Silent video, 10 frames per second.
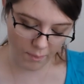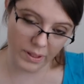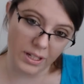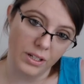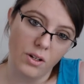
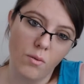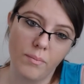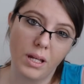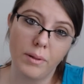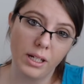but
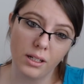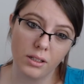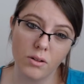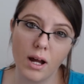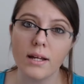maybe
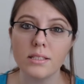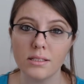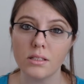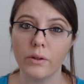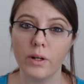you guys
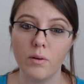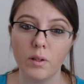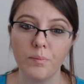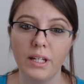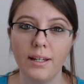disagree
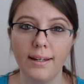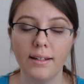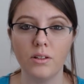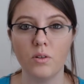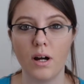with me,
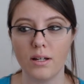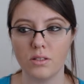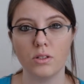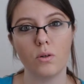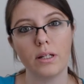and you guys
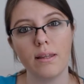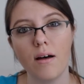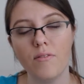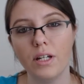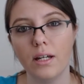are totally
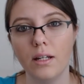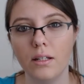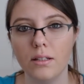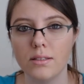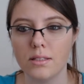loving it, and
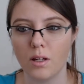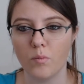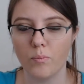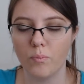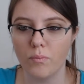it's like
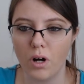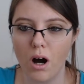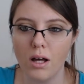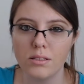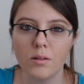
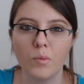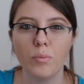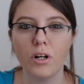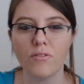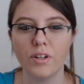awesome
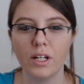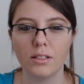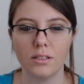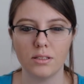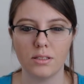and
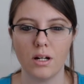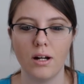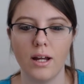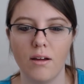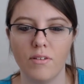perfect. And
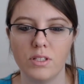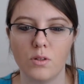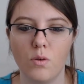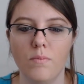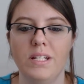sorry, I have a
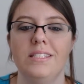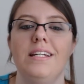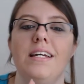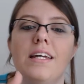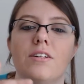squirmy
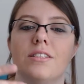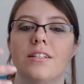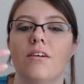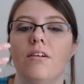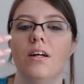snake here
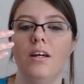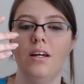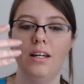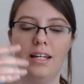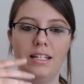still.
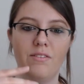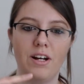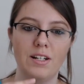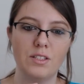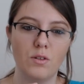He is
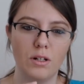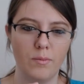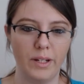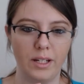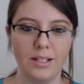very
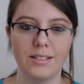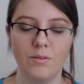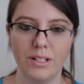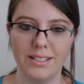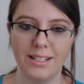squirmy. He
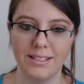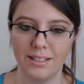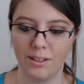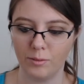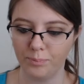doesn't want to stay
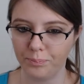still.